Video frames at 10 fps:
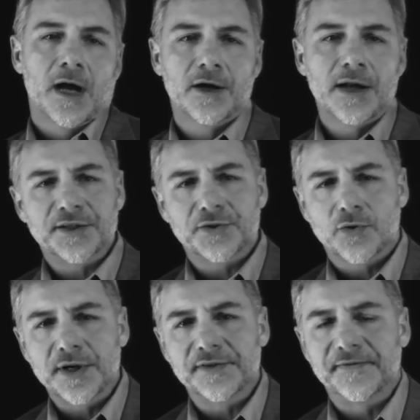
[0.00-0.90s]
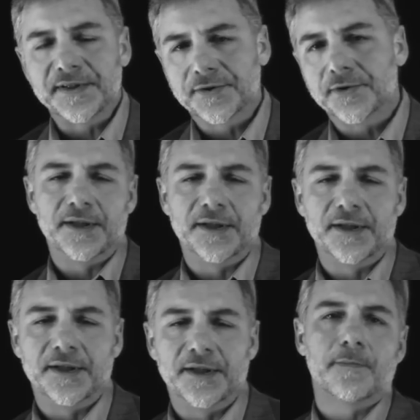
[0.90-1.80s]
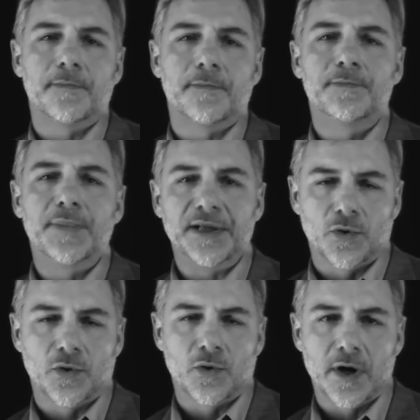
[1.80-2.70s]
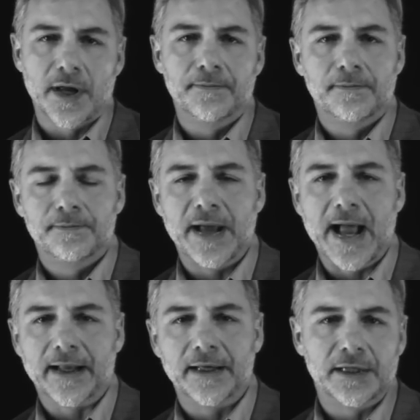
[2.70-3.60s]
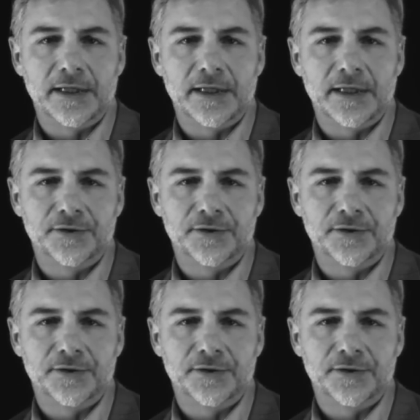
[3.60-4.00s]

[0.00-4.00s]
Our next story is a fiscal cliff. Now, this was a big story back in